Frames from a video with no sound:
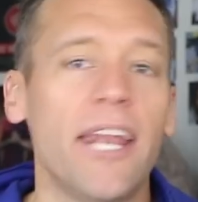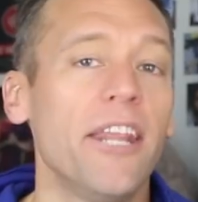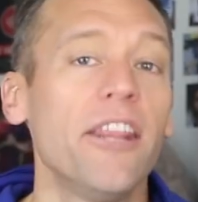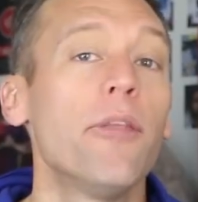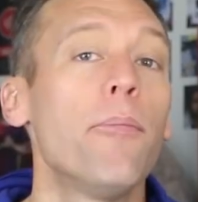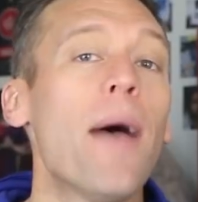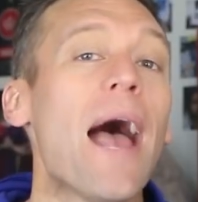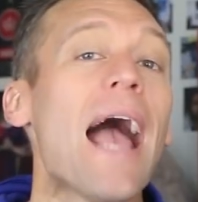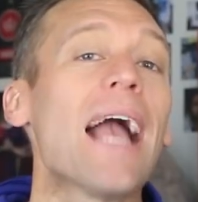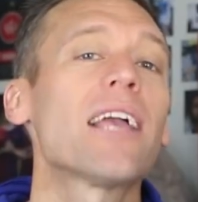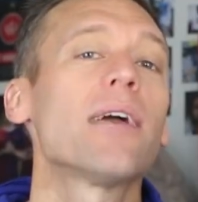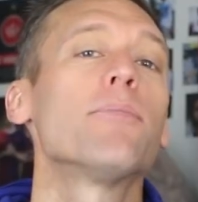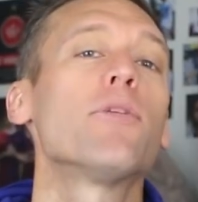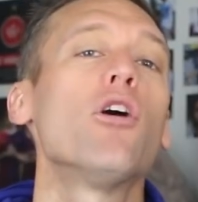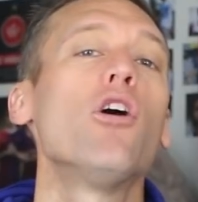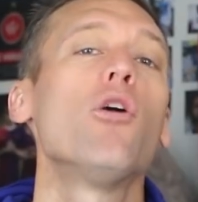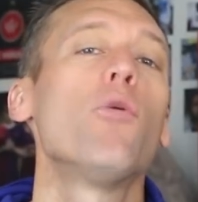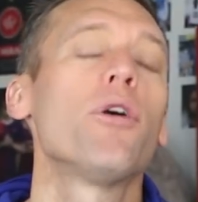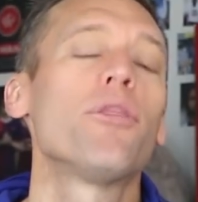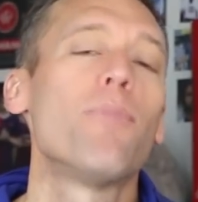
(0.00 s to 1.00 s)
And in the back, I'm
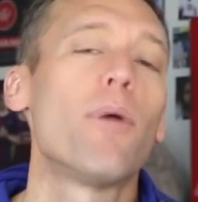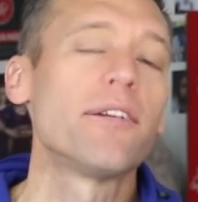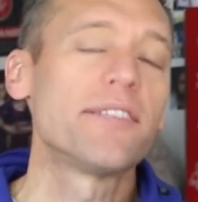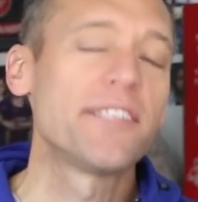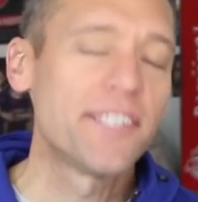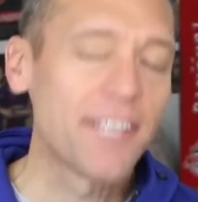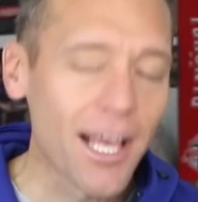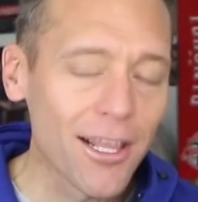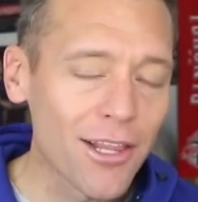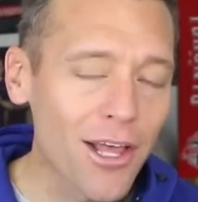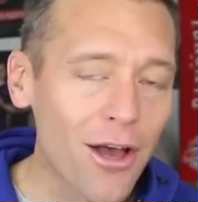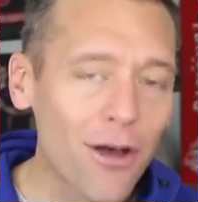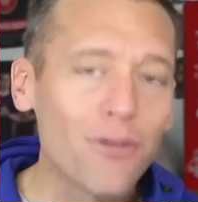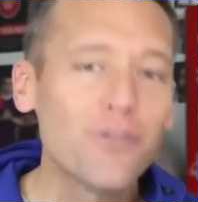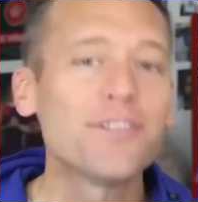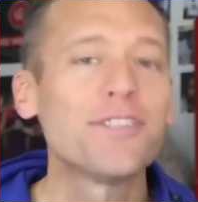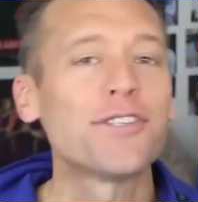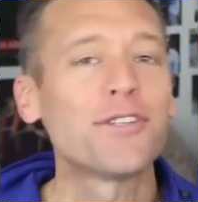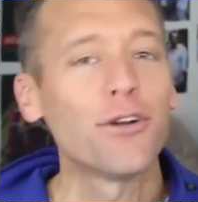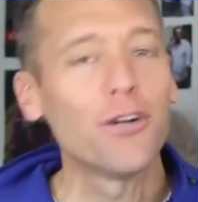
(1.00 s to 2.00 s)
going with
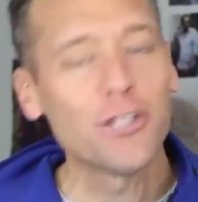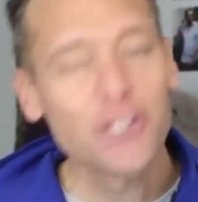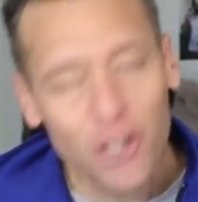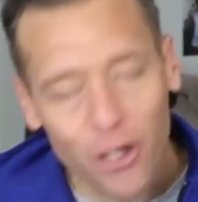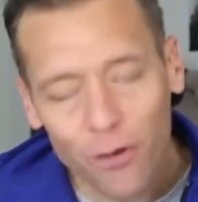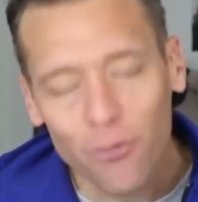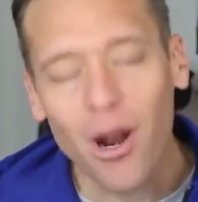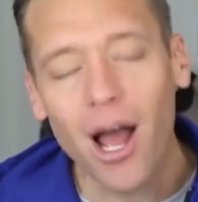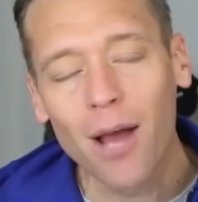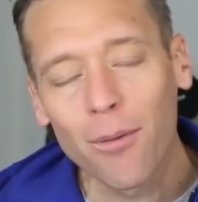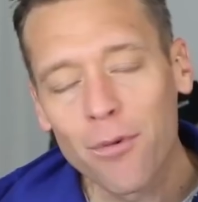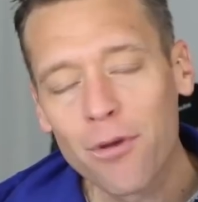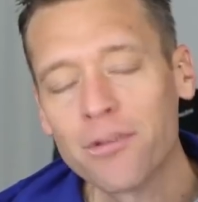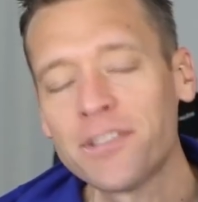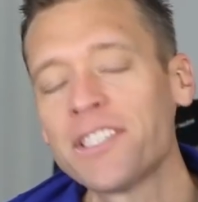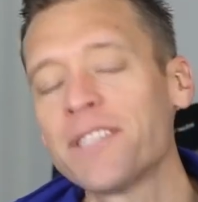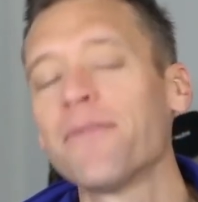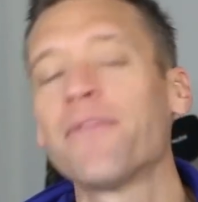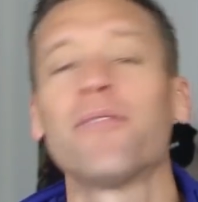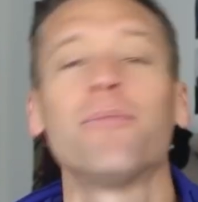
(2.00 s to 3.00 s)
Marcelo, Sergio
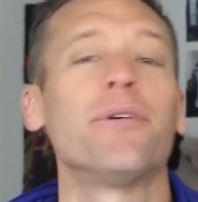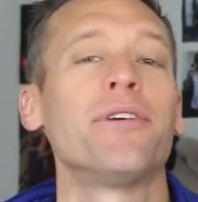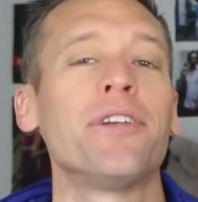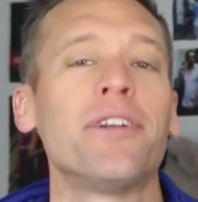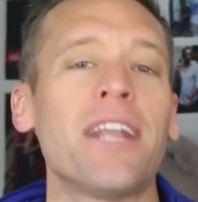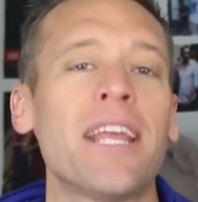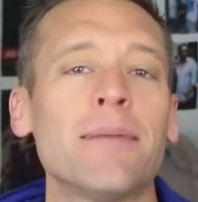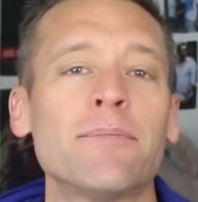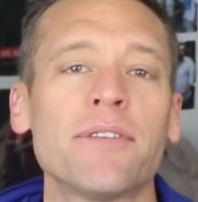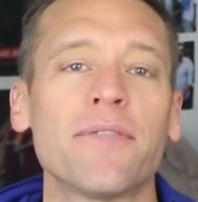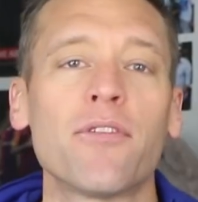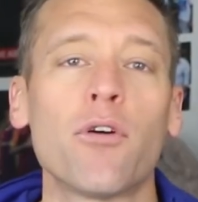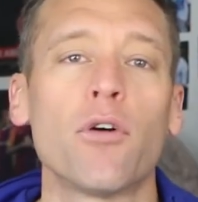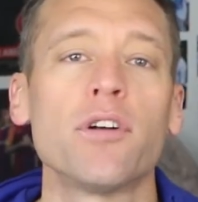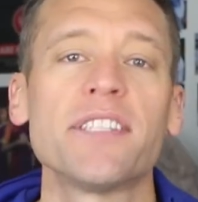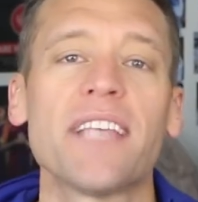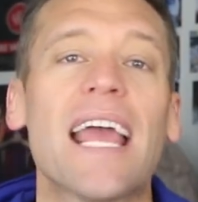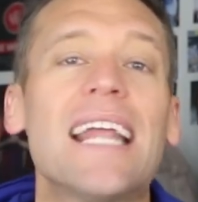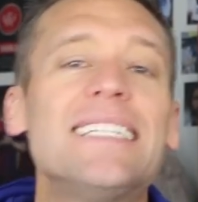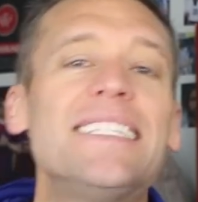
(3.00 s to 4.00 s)
Ramos, some familiar names, of
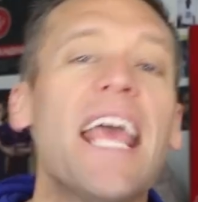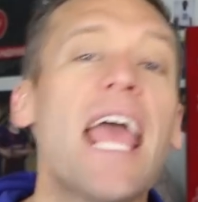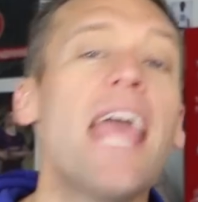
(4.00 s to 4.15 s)
course, and